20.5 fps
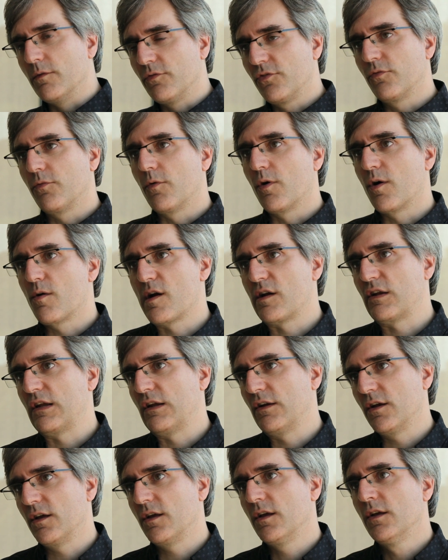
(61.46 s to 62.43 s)
moves forward
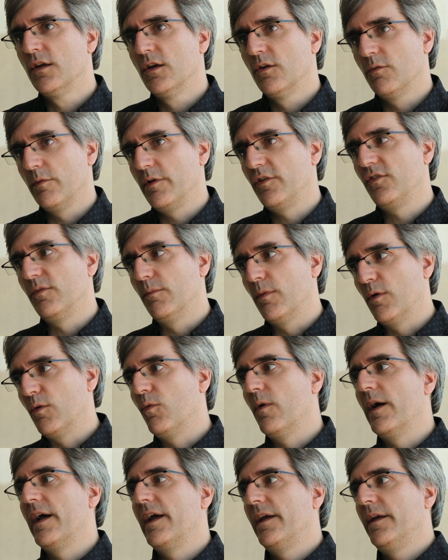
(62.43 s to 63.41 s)
in a reasonable
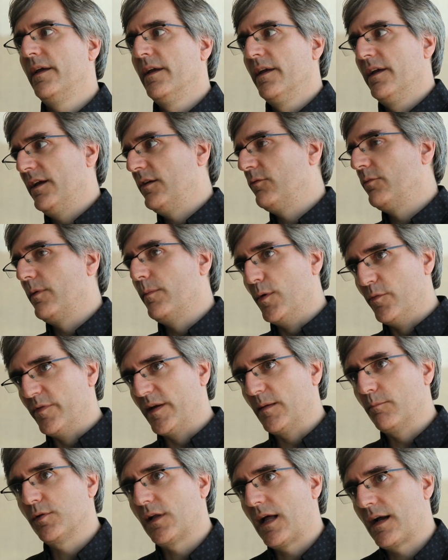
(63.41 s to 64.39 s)
way, and
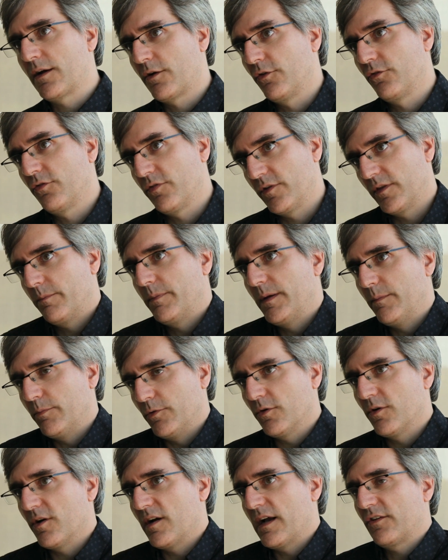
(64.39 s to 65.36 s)
removing blockers for the
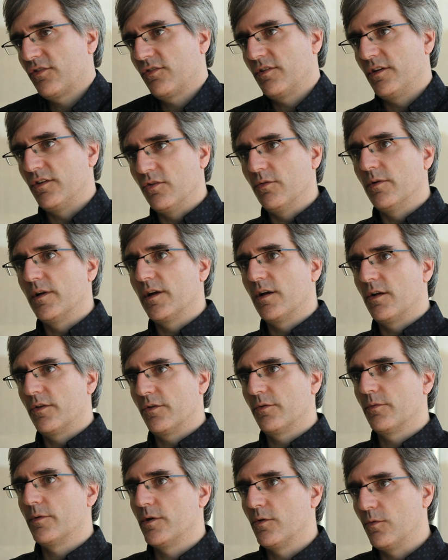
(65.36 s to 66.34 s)
people who are actually doing all
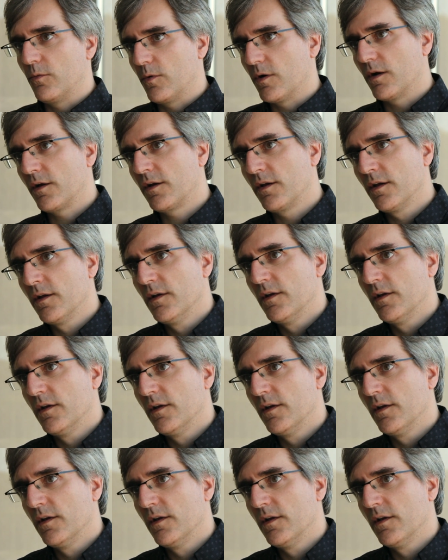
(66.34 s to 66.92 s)
the real work.